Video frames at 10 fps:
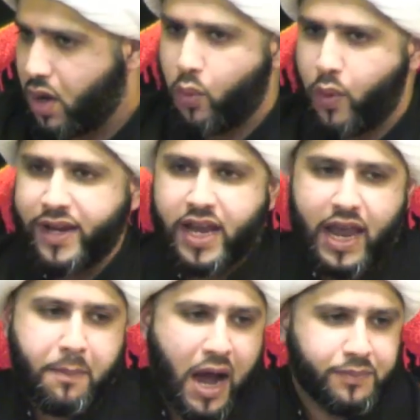When
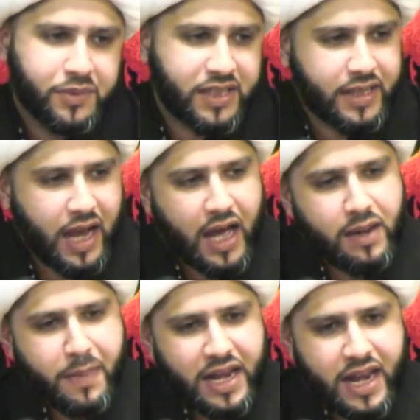Imam said, Hal
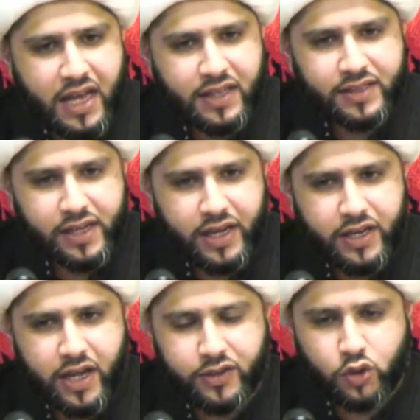min nasirin
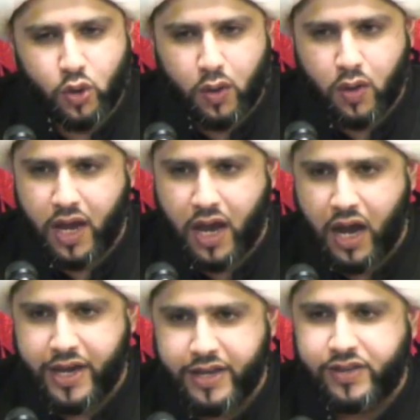
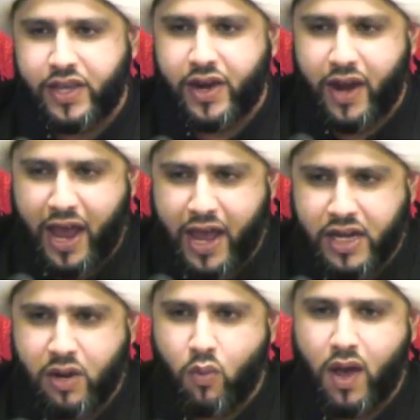yansuruna, is there
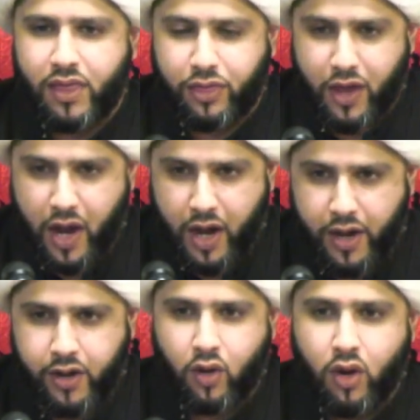anyone
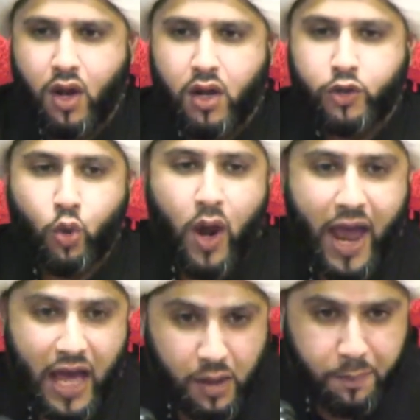there to
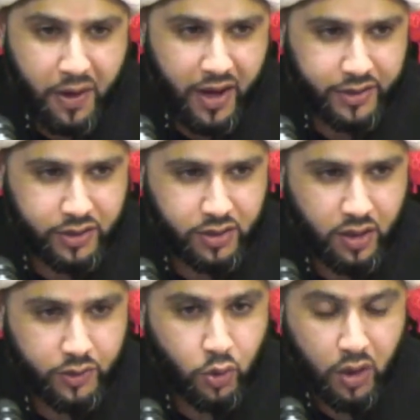help us,
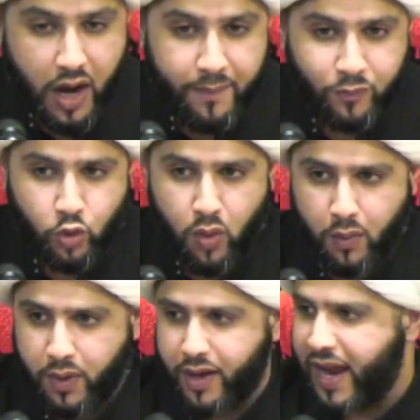to come to
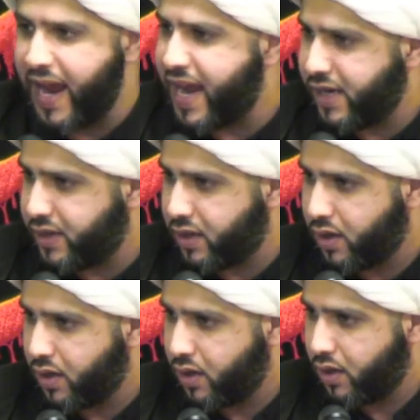our aid?
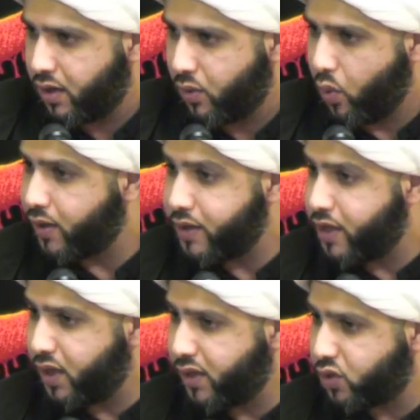What
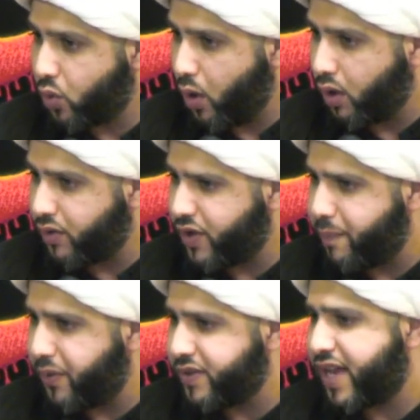did this call
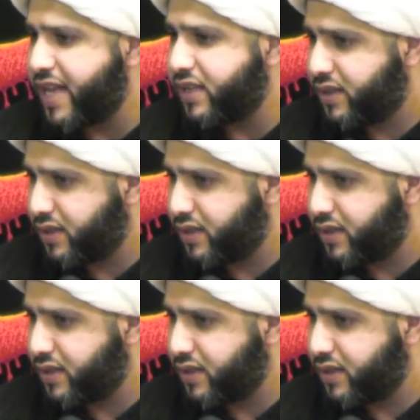represent?